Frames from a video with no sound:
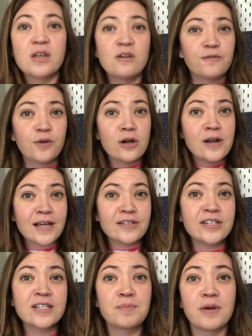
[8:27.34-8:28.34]
for our next
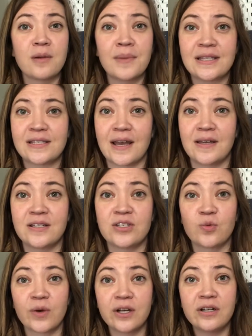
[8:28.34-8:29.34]
experiment, scientists,
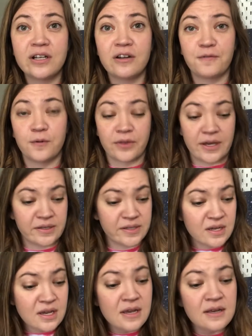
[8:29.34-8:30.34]
we're going to need a few things.
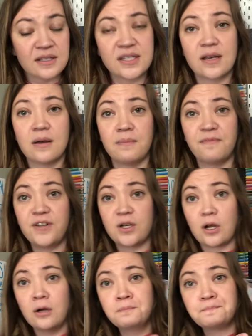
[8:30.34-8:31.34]
Some
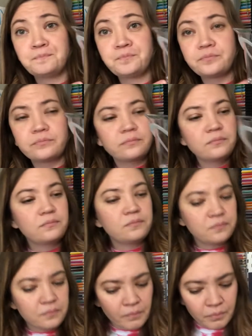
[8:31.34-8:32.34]
vinegar,
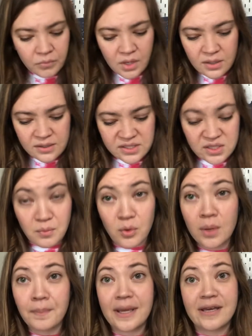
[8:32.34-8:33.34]
some
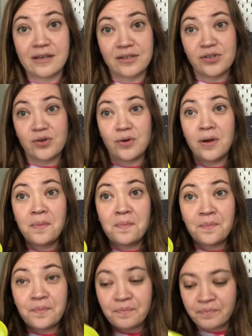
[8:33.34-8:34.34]
more baking soda,
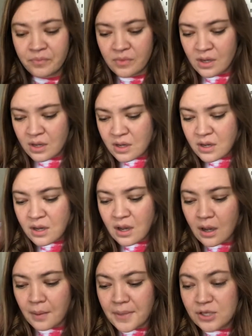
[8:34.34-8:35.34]

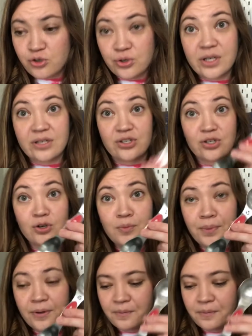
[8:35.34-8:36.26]
a measuring scoop,